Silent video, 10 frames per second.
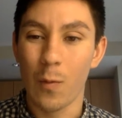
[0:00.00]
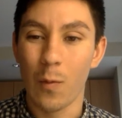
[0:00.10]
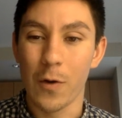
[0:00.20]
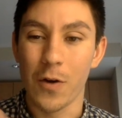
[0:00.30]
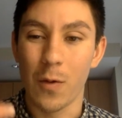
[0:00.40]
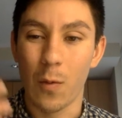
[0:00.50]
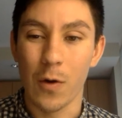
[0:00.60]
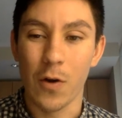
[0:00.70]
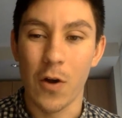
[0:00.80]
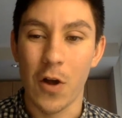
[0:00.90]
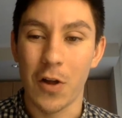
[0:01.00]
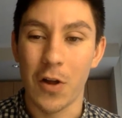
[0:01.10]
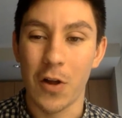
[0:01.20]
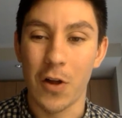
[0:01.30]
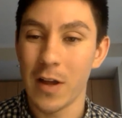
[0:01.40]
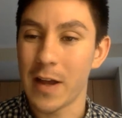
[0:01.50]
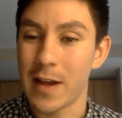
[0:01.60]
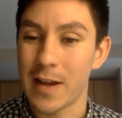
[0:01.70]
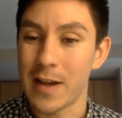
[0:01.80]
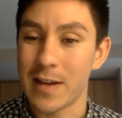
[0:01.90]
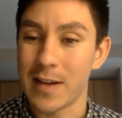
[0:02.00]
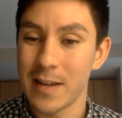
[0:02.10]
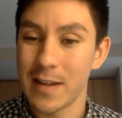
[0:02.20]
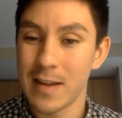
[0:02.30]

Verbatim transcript: we're we're all uh,